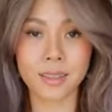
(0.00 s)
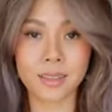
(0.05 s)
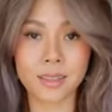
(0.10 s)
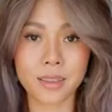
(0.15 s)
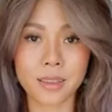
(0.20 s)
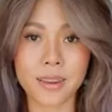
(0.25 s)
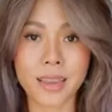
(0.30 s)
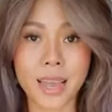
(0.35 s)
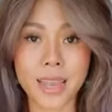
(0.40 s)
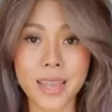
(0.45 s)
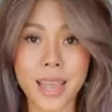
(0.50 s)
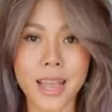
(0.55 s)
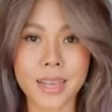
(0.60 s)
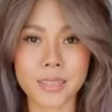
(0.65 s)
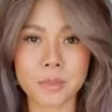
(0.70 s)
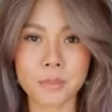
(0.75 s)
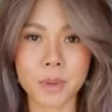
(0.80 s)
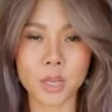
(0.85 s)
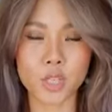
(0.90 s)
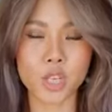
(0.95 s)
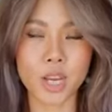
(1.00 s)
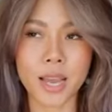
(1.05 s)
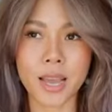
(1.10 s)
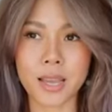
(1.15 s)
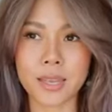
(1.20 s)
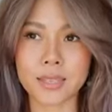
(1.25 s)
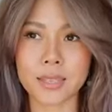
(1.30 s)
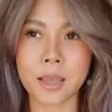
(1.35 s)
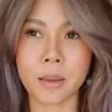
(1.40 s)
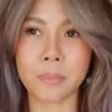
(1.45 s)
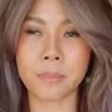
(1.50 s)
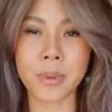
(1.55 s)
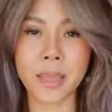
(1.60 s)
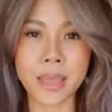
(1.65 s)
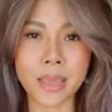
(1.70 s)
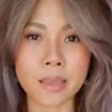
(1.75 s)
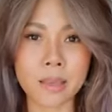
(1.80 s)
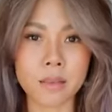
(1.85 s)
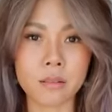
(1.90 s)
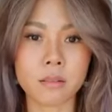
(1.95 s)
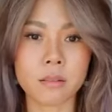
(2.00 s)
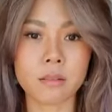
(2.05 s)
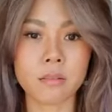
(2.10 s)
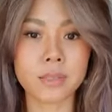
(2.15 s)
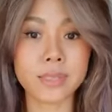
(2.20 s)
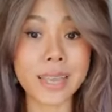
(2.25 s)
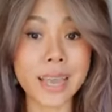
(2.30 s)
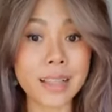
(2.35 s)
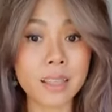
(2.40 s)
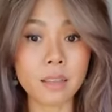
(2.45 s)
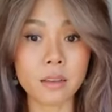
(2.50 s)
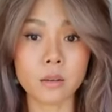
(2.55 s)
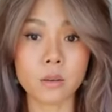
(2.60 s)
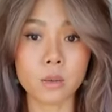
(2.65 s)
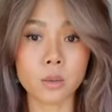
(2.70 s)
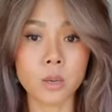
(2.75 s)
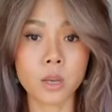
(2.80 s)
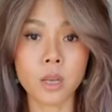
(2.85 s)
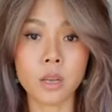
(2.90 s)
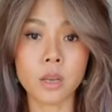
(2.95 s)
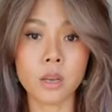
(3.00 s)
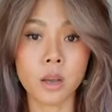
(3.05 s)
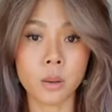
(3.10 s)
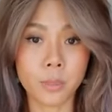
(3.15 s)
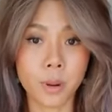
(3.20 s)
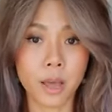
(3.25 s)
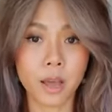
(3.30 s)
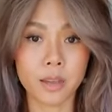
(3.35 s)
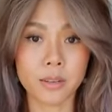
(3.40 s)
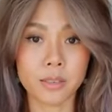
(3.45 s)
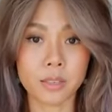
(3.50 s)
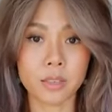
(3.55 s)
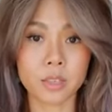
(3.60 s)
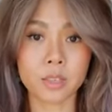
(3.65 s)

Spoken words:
the light as much as a pale yellow blonde.